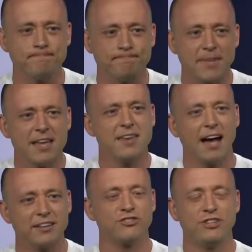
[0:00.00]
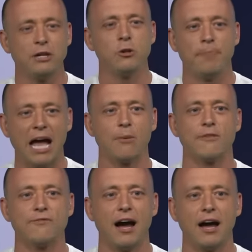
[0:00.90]
Hmm, not a single
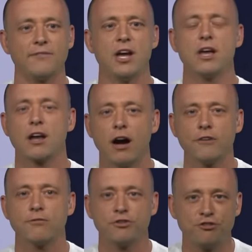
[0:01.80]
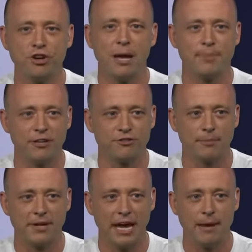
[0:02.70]
Power Five conference
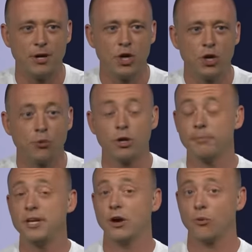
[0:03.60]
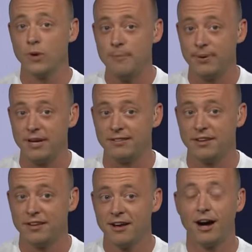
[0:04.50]
championship game will be a repeat
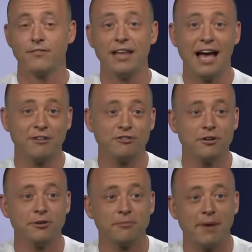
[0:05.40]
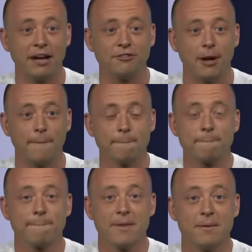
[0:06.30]
of last year's matchup.
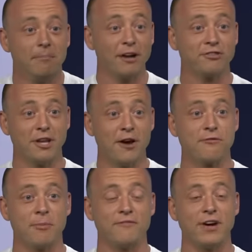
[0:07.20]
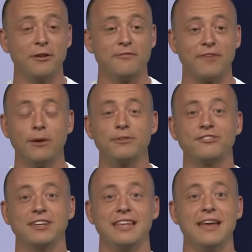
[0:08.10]
Much love from a fellow Fountain
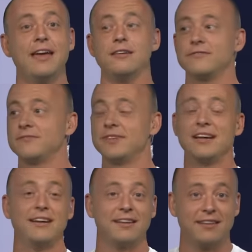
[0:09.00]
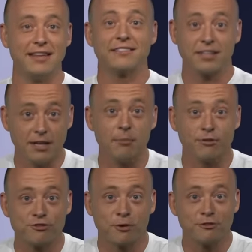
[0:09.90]
City native. That's
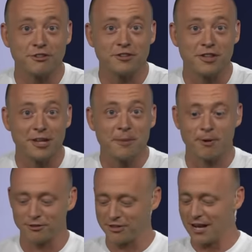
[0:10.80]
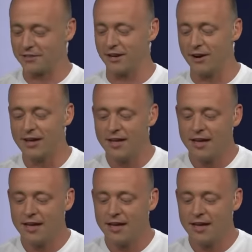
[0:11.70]
Columbus, Georgia, to the layperson out there.